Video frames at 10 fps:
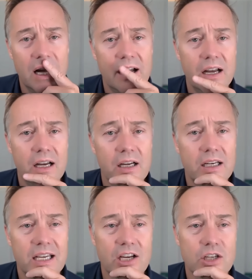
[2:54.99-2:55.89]

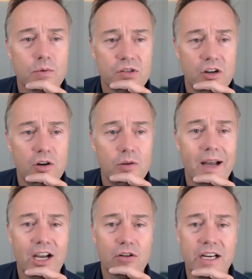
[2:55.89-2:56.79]
Nikesh was
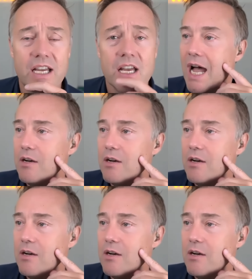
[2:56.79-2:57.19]
dope. I agree.